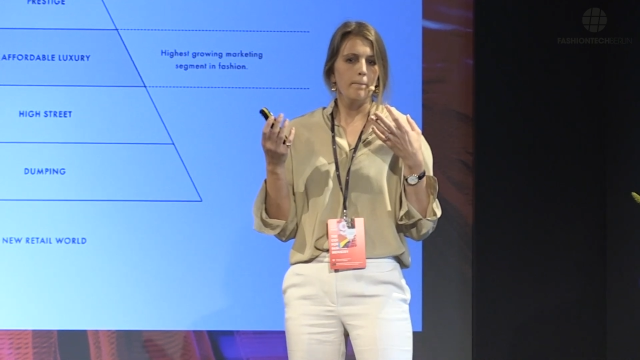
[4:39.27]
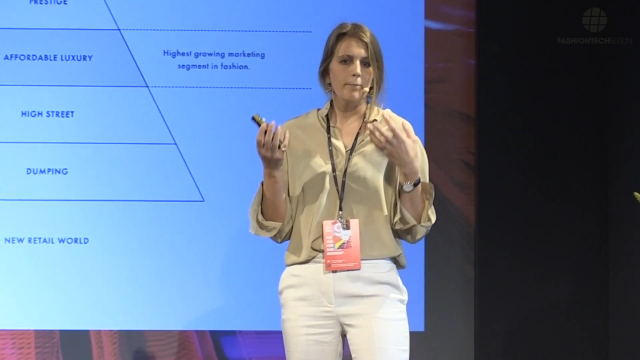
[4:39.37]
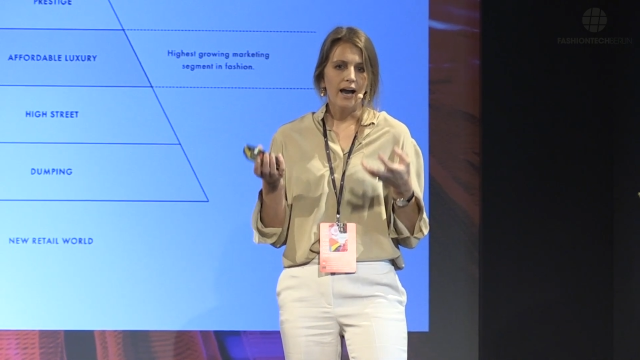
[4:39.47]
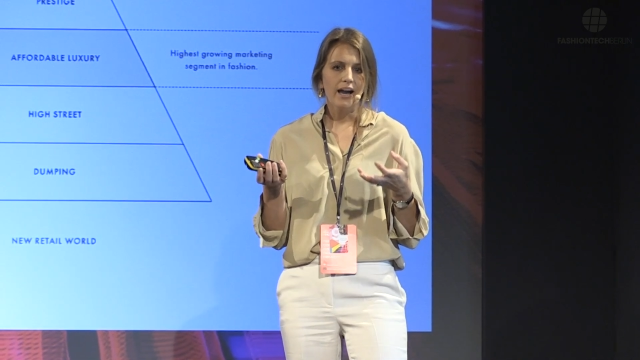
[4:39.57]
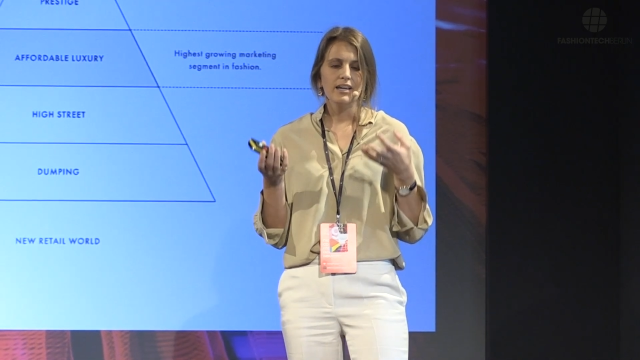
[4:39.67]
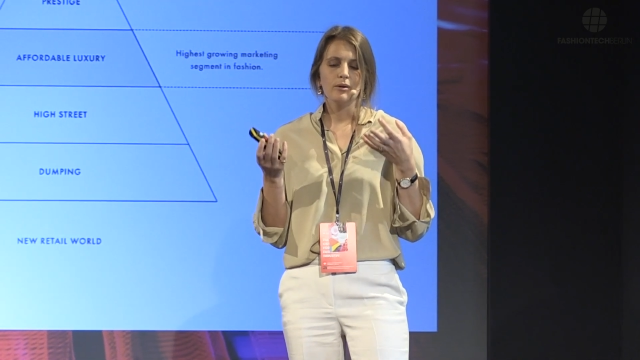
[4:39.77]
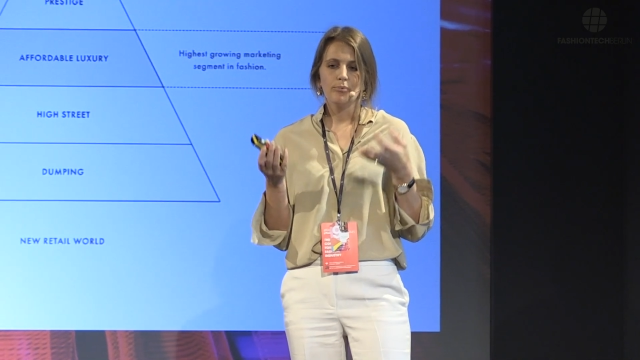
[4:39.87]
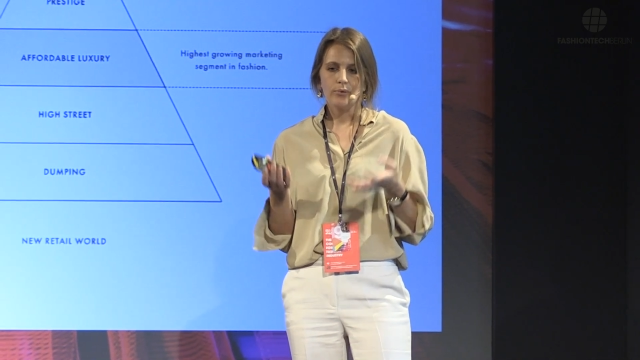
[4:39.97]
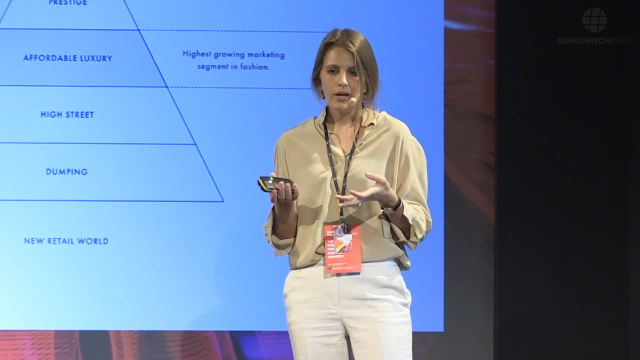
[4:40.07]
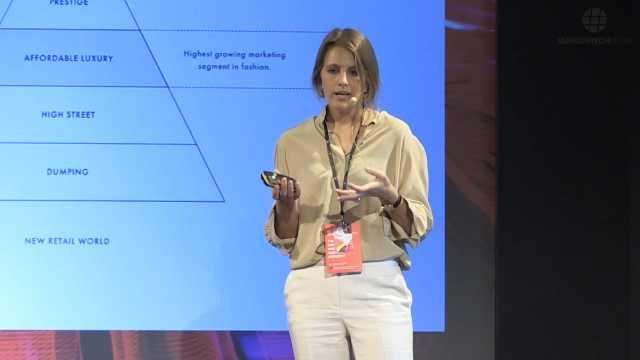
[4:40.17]
buy a
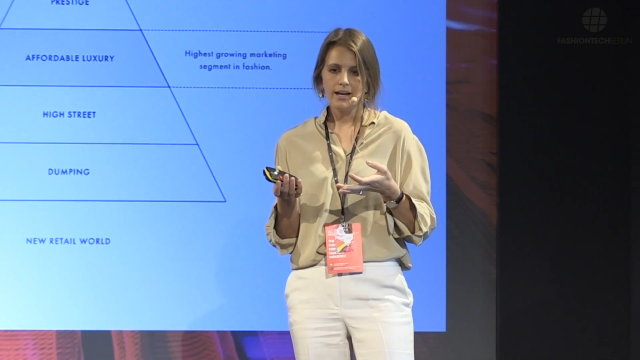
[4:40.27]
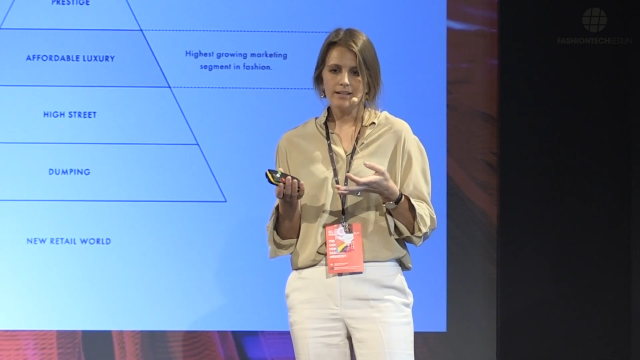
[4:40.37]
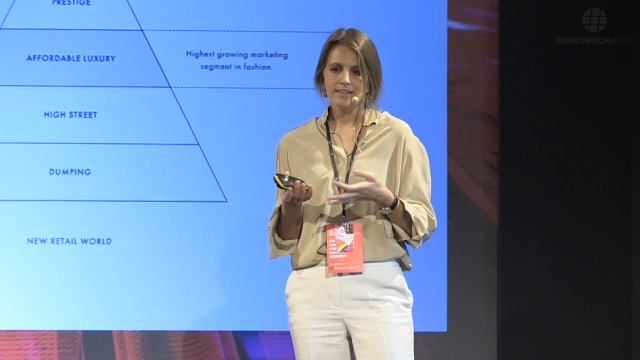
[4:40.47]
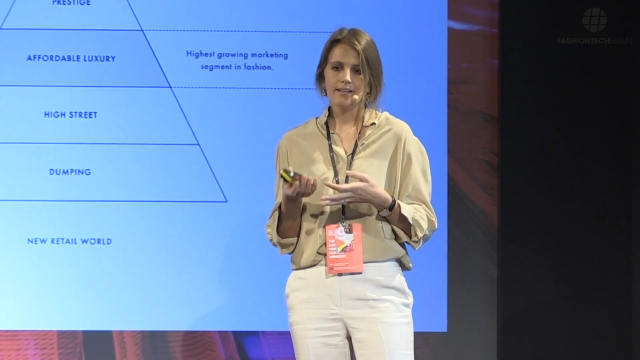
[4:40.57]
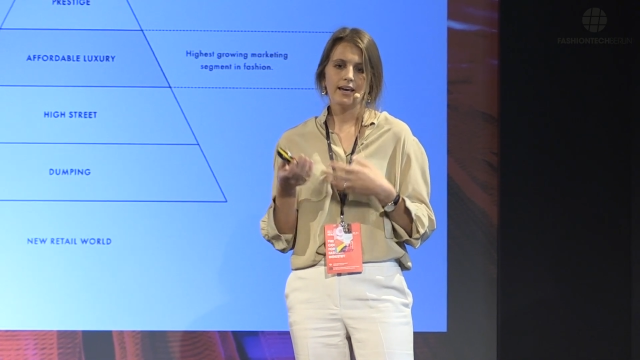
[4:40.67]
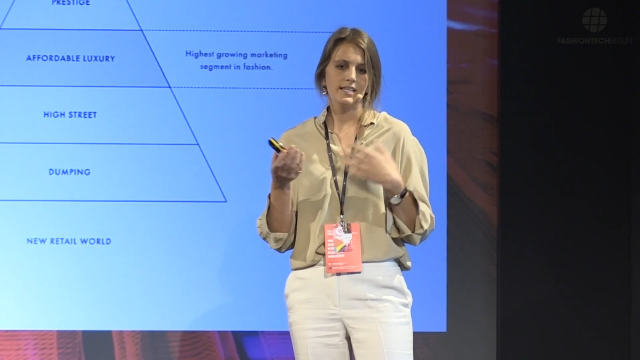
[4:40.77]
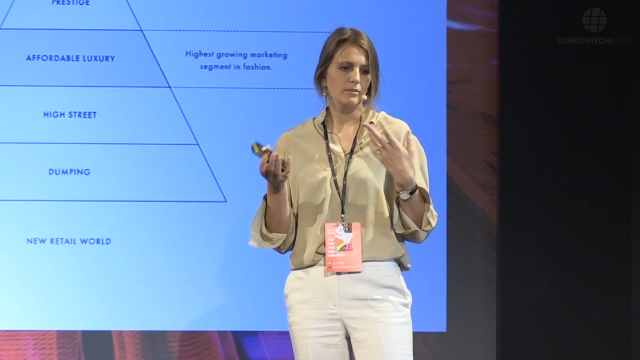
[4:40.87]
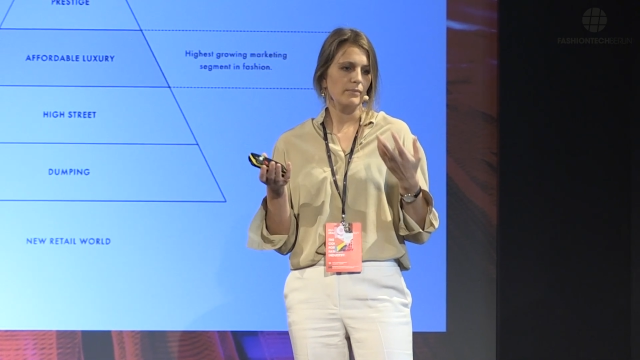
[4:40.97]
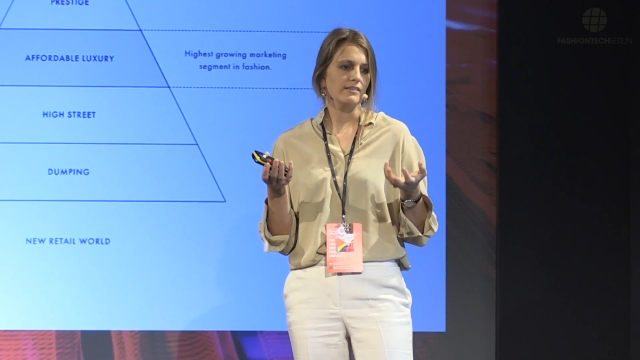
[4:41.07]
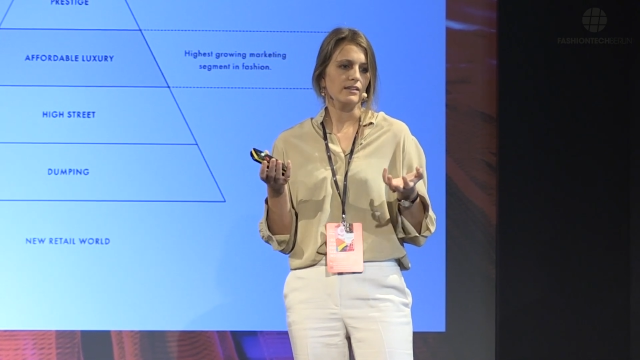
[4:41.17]
product that has
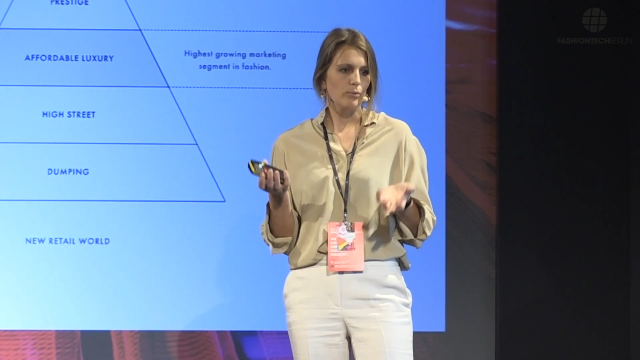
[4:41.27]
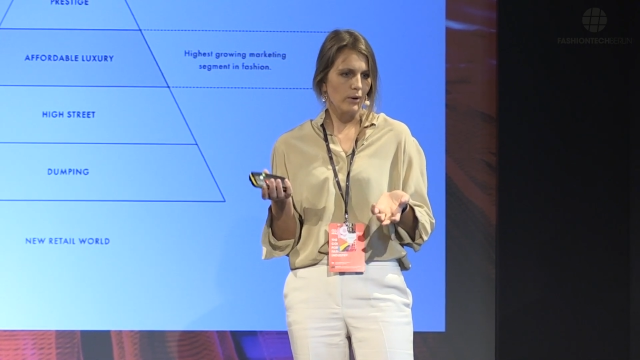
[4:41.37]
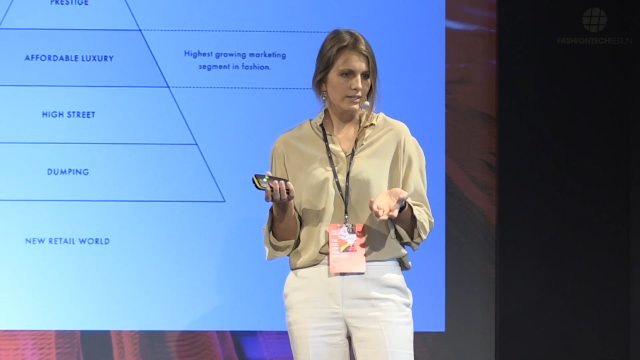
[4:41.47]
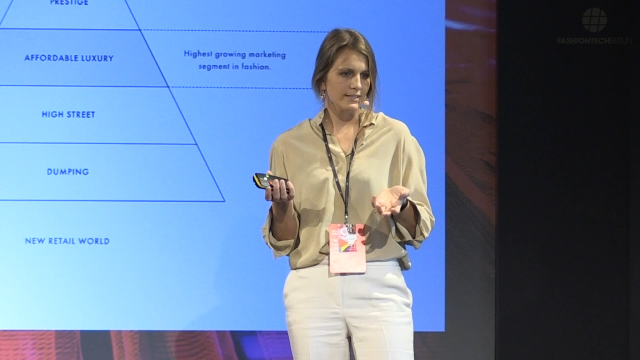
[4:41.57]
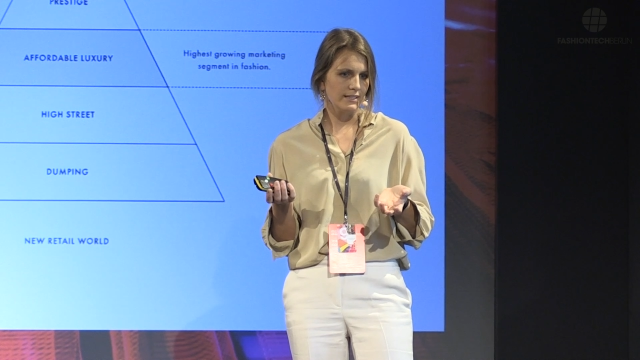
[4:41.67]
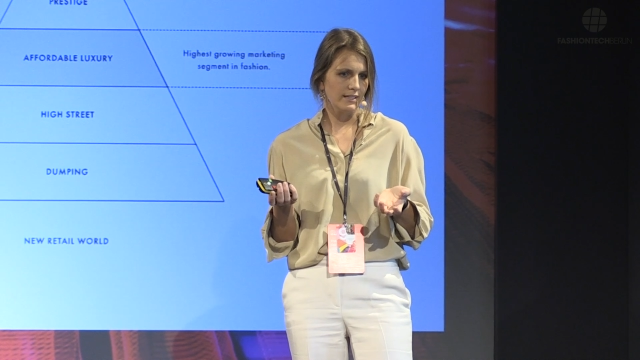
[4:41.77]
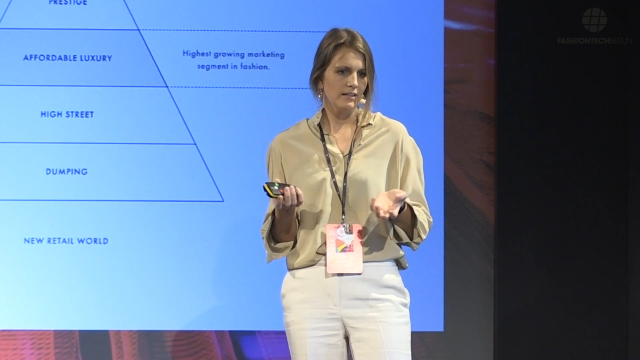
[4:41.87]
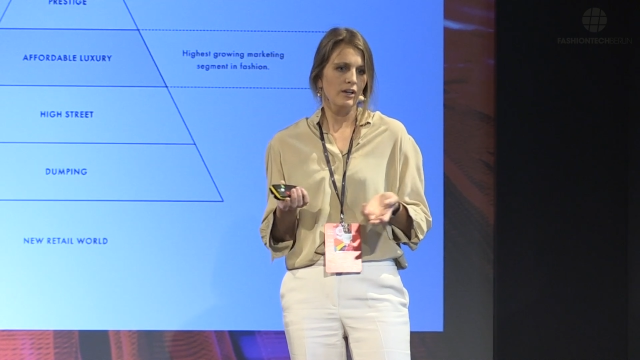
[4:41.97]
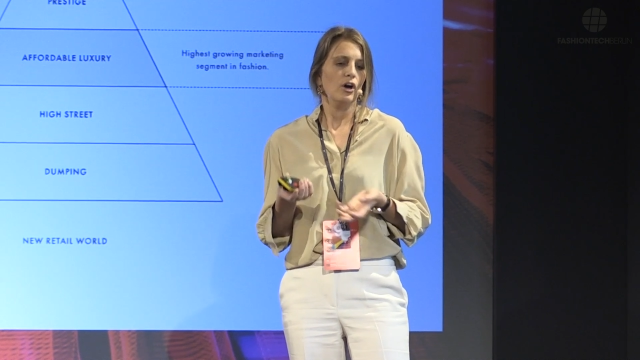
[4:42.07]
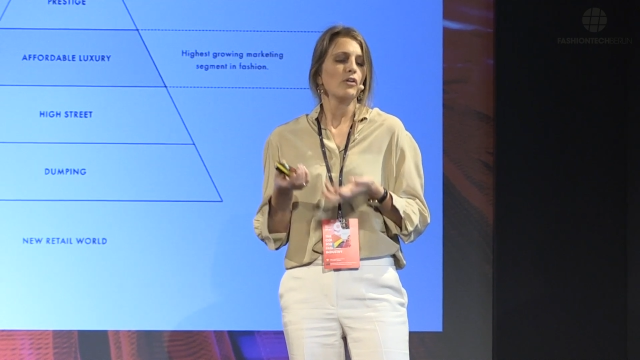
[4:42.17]
amazing quality